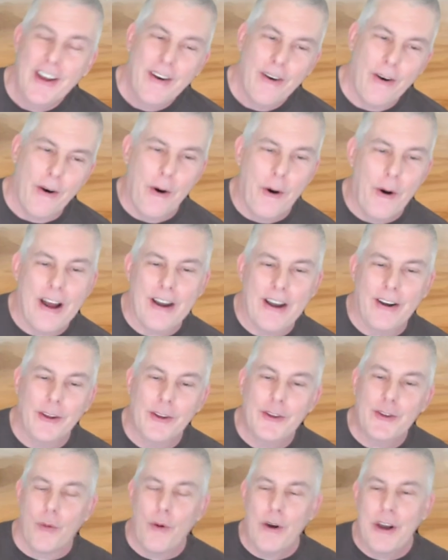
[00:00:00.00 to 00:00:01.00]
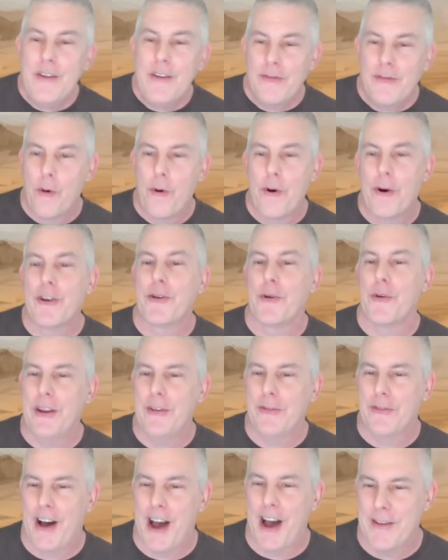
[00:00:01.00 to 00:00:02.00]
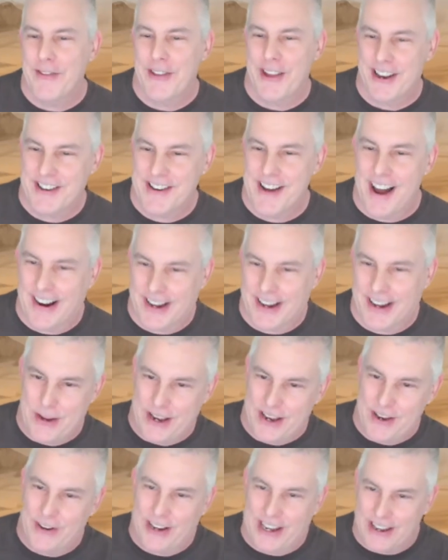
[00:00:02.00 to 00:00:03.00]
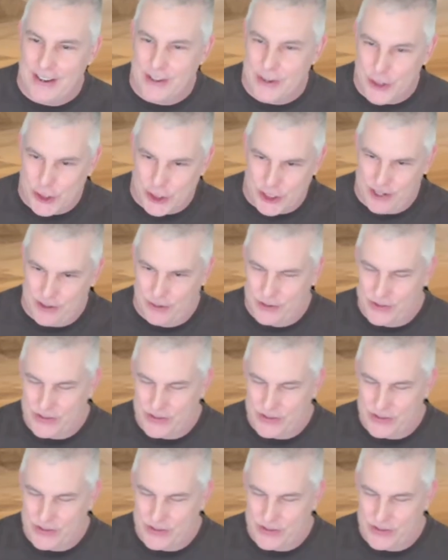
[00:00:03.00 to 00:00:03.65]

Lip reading: I don't know, 24, 25 in that document. You get into shields.